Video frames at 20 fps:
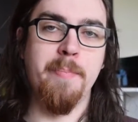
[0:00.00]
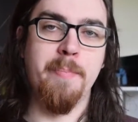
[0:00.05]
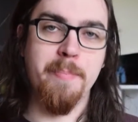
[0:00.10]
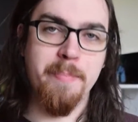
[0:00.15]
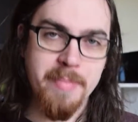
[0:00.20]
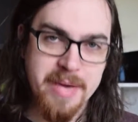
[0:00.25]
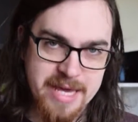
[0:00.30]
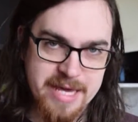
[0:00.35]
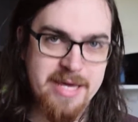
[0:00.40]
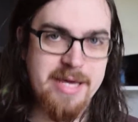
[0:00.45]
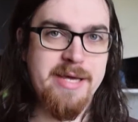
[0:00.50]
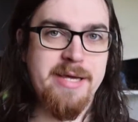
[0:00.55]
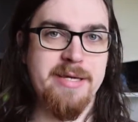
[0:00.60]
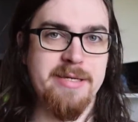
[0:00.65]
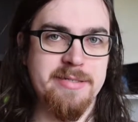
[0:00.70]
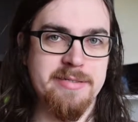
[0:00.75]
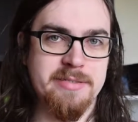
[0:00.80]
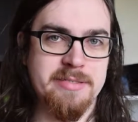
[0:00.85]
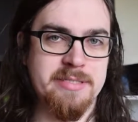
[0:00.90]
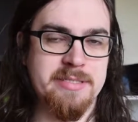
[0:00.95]

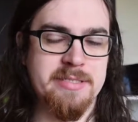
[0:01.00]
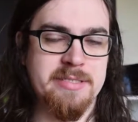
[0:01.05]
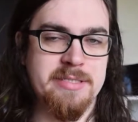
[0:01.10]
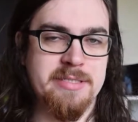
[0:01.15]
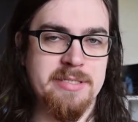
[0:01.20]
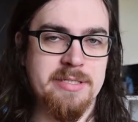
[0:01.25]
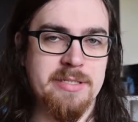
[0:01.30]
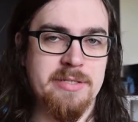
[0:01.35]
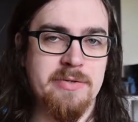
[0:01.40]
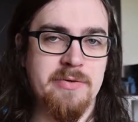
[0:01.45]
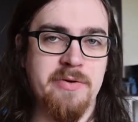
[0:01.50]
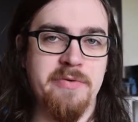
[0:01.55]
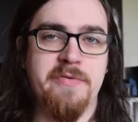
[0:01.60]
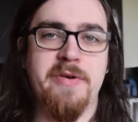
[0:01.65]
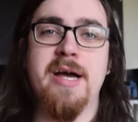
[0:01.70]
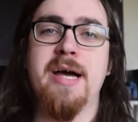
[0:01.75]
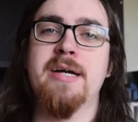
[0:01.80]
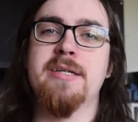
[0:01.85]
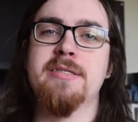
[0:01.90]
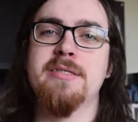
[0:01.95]
beings
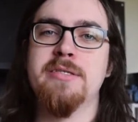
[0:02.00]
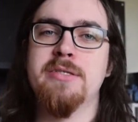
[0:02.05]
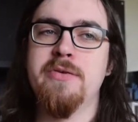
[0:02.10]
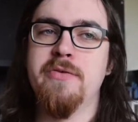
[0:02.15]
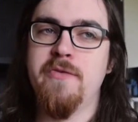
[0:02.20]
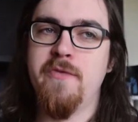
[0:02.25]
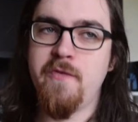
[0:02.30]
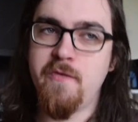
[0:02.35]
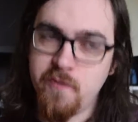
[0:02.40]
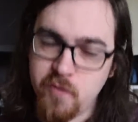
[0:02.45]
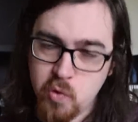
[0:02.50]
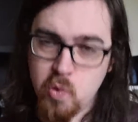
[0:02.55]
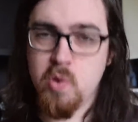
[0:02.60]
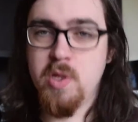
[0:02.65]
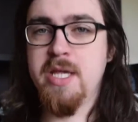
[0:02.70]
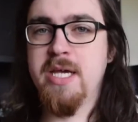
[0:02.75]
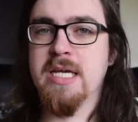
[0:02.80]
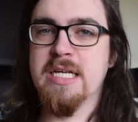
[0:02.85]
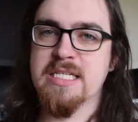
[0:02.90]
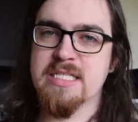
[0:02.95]
without
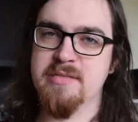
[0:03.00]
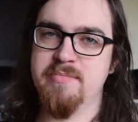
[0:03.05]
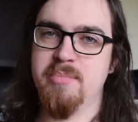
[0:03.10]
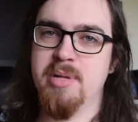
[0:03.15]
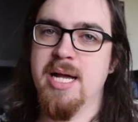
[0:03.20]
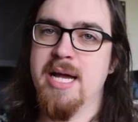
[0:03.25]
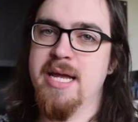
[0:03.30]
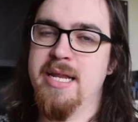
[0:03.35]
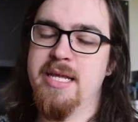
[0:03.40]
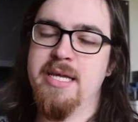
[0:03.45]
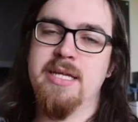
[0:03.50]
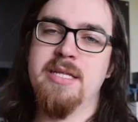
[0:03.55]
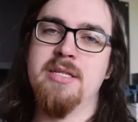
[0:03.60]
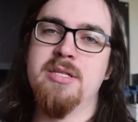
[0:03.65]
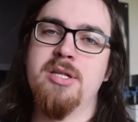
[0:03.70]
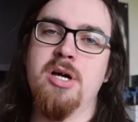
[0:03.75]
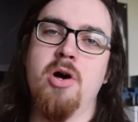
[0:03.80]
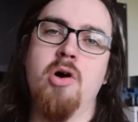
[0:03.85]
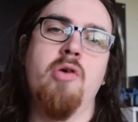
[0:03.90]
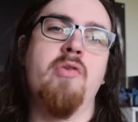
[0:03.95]
fully explaining
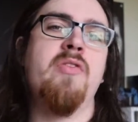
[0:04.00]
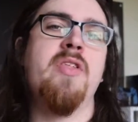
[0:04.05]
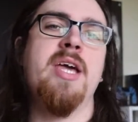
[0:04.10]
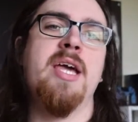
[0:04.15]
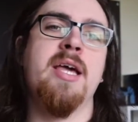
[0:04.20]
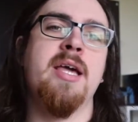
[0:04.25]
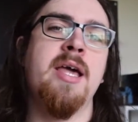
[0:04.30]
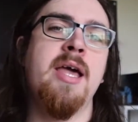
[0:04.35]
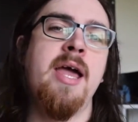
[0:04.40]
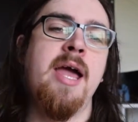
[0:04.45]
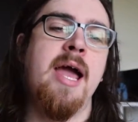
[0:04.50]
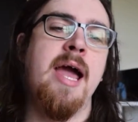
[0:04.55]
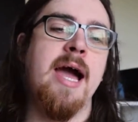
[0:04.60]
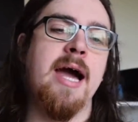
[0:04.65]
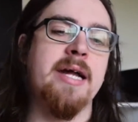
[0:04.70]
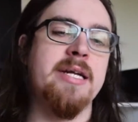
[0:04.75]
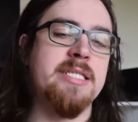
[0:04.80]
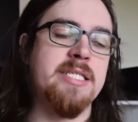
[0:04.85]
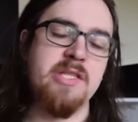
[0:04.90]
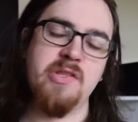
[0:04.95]
the whole thing.
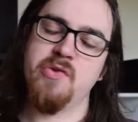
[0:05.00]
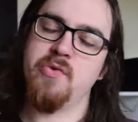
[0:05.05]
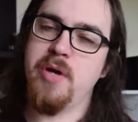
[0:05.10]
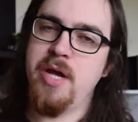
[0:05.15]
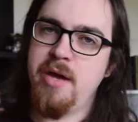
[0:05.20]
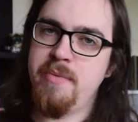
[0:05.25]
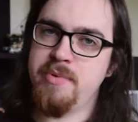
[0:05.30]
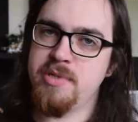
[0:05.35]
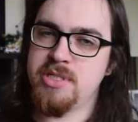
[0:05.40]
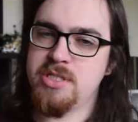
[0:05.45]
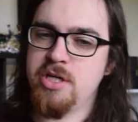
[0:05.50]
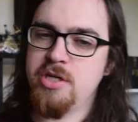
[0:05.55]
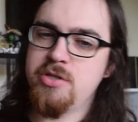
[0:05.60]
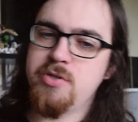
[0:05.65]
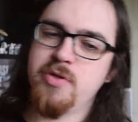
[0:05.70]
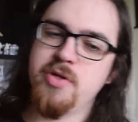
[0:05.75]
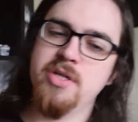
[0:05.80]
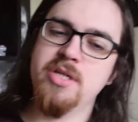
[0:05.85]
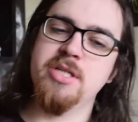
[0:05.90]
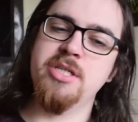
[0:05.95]
And it's a 3-episode
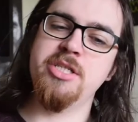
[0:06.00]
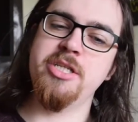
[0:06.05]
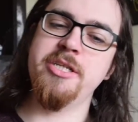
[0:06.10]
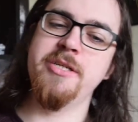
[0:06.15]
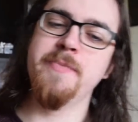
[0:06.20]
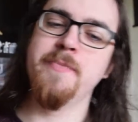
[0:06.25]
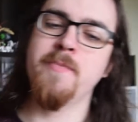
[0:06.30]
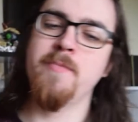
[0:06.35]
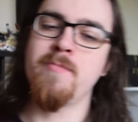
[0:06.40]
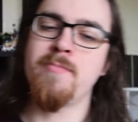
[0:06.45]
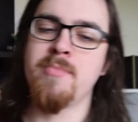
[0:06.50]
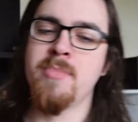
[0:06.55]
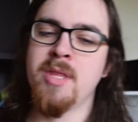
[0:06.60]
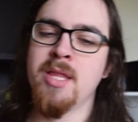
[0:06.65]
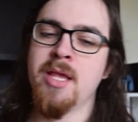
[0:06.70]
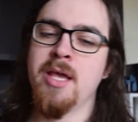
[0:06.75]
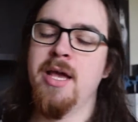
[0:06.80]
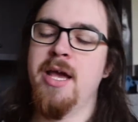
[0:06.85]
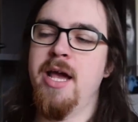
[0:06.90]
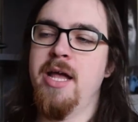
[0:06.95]
trilogy.
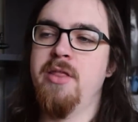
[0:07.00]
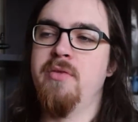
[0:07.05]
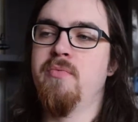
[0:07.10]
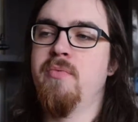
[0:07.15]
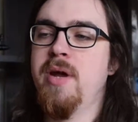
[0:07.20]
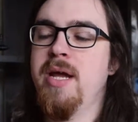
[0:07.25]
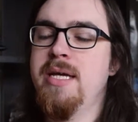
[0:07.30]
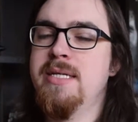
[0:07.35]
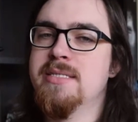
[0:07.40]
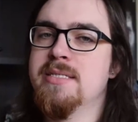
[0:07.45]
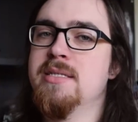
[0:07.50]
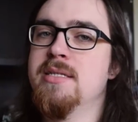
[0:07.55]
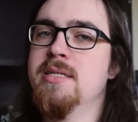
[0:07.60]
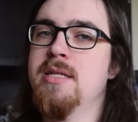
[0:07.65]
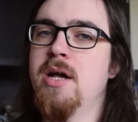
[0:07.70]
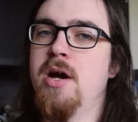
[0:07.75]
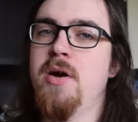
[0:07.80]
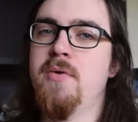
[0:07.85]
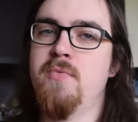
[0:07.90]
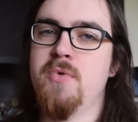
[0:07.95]
And the reason
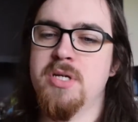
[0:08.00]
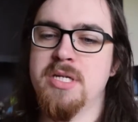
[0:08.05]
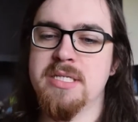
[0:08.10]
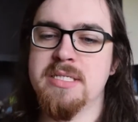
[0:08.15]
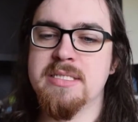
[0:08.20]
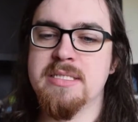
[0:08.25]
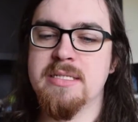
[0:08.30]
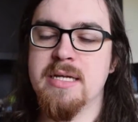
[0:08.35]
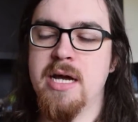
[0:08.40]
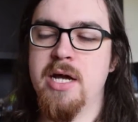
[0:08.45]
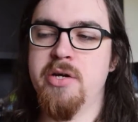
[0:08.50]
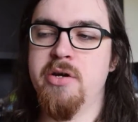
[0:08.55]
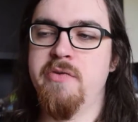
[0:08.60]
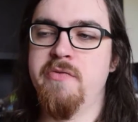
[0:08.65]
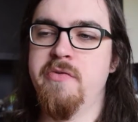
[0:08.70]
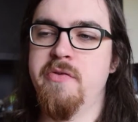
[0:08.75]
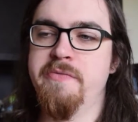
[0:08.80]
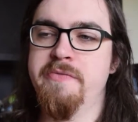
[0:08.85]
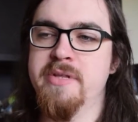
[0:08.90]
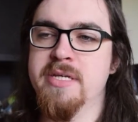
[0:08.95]
I wanted to start off
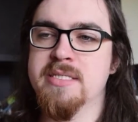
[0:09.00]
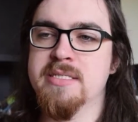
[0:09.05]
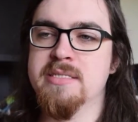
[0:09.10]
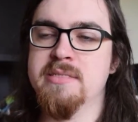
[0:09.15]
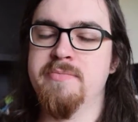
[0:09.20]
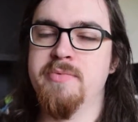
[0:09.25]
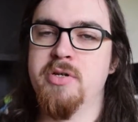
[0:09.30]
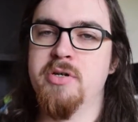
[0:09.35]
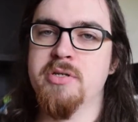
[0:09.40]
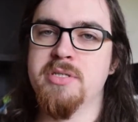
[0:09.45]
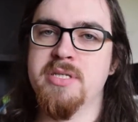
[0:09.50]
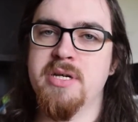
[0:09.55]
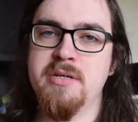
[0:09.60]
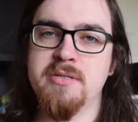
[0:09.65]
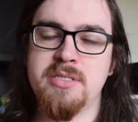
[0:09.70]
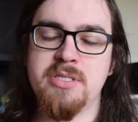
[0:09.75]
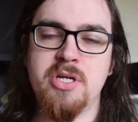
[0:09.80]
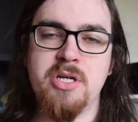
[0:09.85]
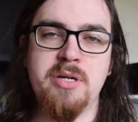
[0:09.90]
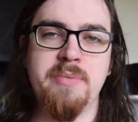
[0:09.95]
with this is because I
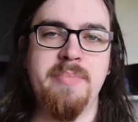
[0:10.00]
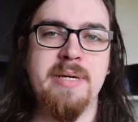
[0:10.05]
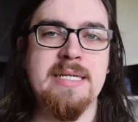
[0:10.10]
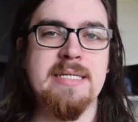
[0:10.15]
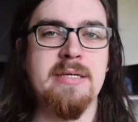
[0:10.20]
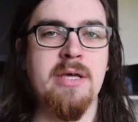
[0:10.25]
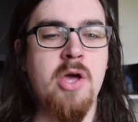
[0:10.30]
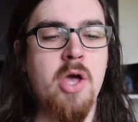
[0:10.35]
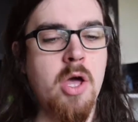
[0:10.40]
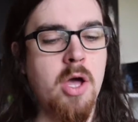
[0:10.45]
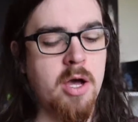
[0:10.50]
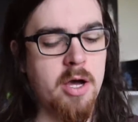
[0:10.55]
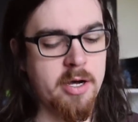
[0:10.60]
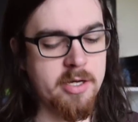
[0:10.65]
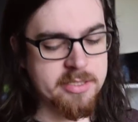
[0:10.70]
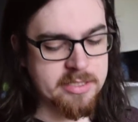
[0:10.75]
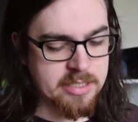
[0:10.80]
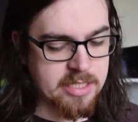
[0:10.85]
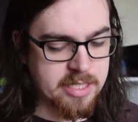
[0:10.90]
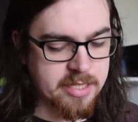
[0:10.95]
was trying to pick.
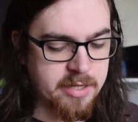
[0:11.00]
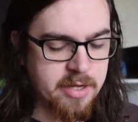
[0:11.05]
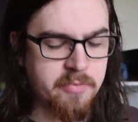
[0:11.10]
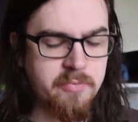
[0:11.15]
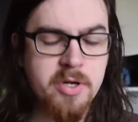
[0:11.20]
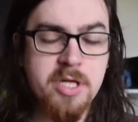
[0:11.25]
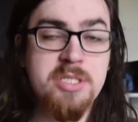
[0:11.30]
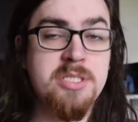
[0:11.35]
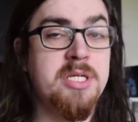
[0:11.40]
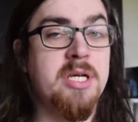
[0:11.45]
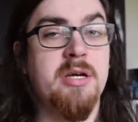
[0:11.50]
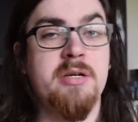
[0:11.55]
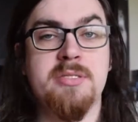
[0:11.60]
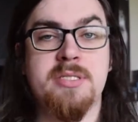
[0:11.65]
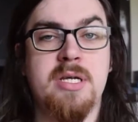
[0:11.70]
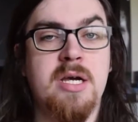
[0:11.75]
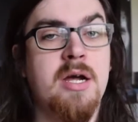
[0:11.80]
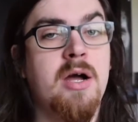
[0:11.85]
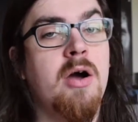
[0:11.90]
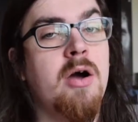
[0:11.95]
Originally I was
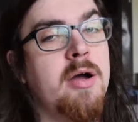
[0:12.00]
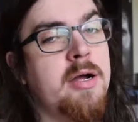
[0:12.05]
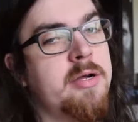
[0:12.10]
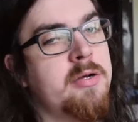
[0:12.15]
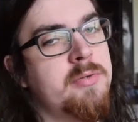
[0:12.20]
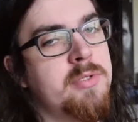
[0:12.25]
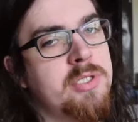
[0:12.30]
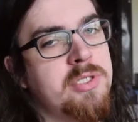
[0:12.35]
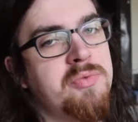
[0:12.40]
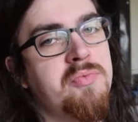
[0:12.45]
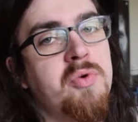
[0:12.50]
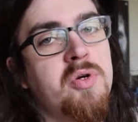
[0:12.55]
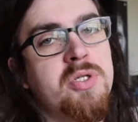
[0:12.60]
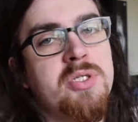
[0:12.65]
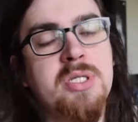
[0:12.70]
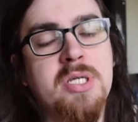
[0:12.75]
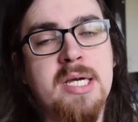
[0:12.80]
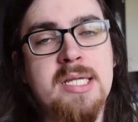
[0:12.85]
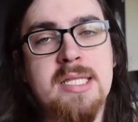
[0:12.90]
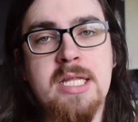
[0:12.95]
like, oh, I could just
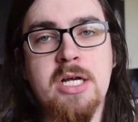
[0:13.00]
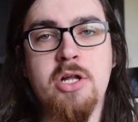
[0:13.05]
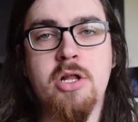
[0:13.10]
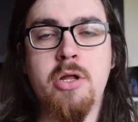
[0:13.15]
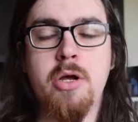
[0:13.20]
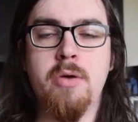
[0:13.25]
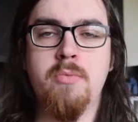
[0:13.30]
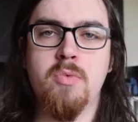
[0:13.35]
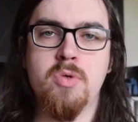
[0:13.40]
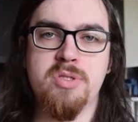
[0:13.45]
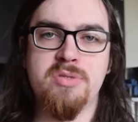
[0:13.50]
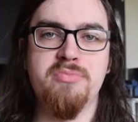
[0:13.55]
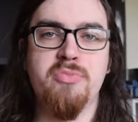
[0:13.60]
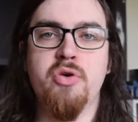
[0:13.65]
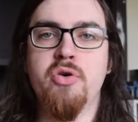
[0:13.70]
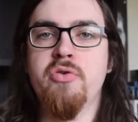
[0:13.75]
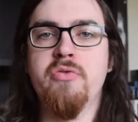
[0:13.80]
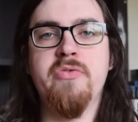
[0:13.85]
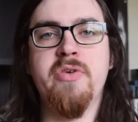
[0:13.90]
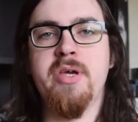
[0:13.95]
watch like the Clone Wars
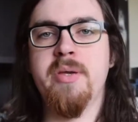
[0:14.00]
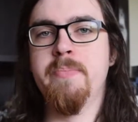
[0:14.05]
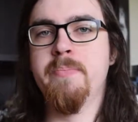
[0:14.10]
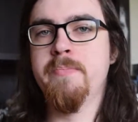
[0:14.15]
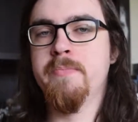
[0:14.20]
movie,